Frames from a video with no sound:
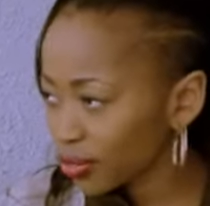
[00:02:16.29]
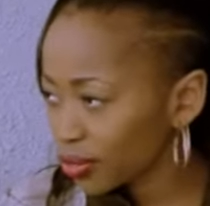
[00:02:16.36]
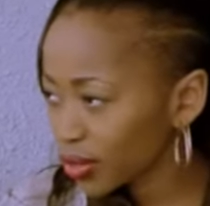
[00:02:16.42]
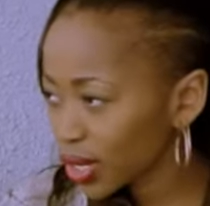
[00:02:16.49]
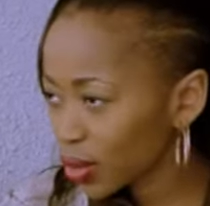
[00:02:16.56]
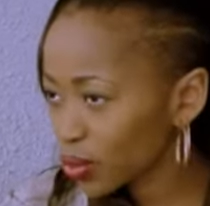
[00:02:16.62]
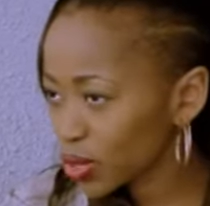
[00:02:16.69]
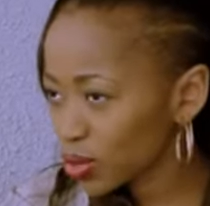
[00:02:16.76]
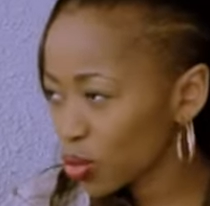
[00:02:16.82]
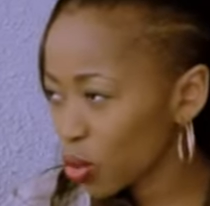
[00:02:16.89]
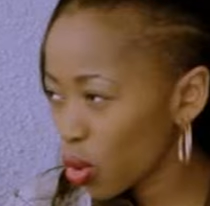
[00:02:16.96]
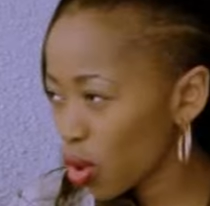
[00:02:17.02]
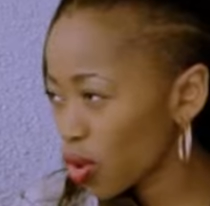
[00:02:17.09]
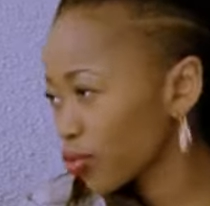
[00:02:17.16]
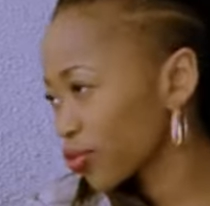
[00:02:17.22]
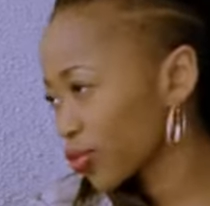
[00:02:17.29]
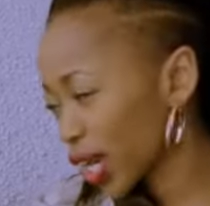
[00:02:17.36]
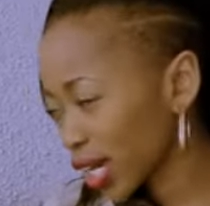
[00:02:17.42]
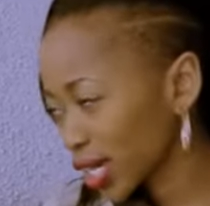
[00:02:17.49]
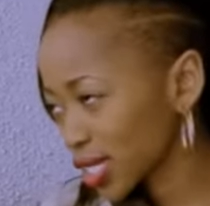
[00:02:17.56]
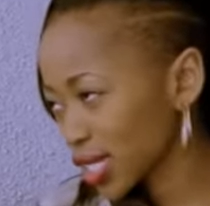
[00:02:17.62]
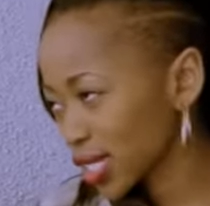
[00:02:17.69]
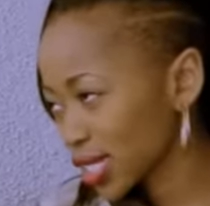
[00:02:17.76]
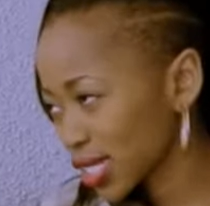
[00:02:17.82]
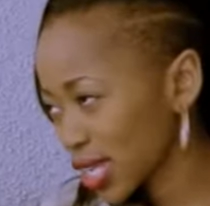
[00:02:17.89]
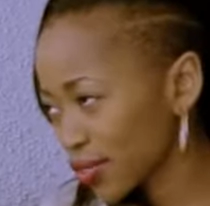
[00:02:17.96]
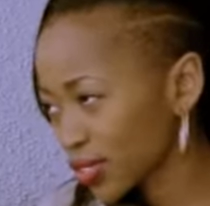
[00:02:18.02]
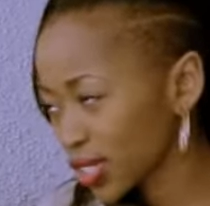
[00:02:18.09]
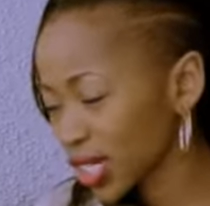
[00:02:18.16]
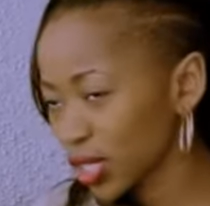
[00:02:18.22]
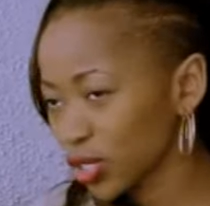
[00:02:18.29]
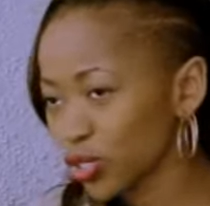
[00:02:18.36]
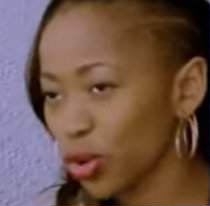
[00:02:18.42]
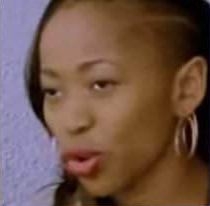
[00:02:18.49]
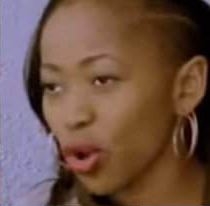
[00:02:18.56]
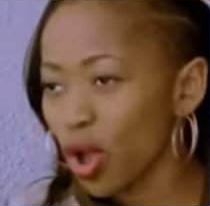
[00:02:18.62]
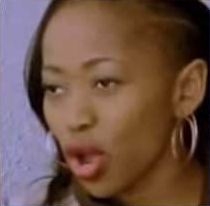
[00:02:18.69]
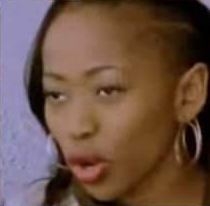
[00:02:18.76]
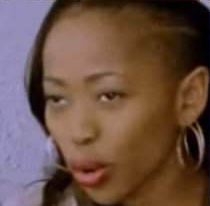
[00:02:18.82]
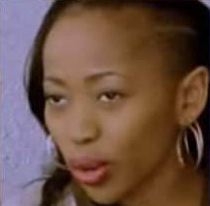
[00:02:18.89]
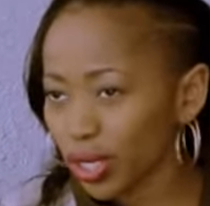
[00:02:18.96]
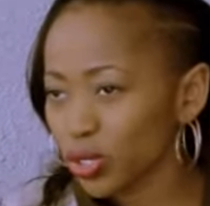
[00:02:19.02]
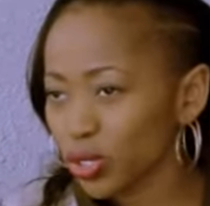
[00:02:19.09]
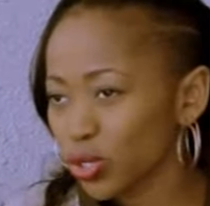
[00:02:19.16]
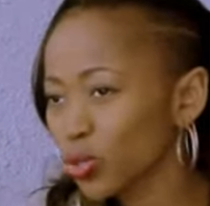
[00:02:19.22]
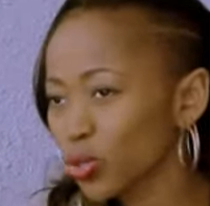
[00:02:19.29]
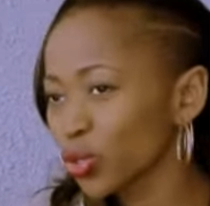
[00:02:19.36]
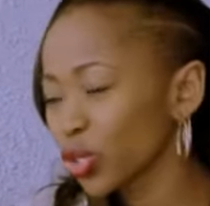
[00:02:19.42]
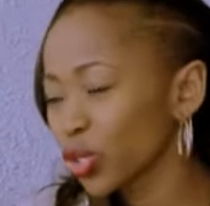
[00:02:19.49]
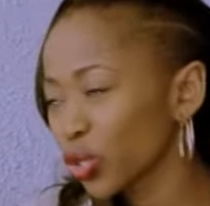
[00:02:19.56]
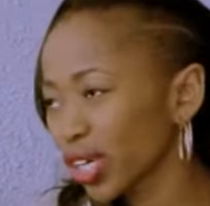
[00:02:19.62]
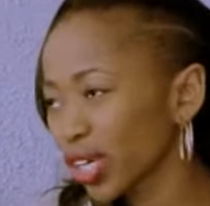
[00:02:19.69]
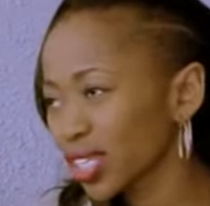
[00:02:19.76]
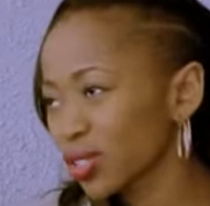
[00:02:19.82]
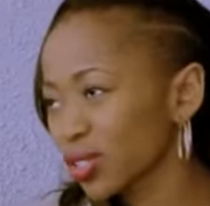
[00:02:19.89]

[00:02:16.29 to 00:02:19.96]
It was more of like I said a safety net. So going into school, you look at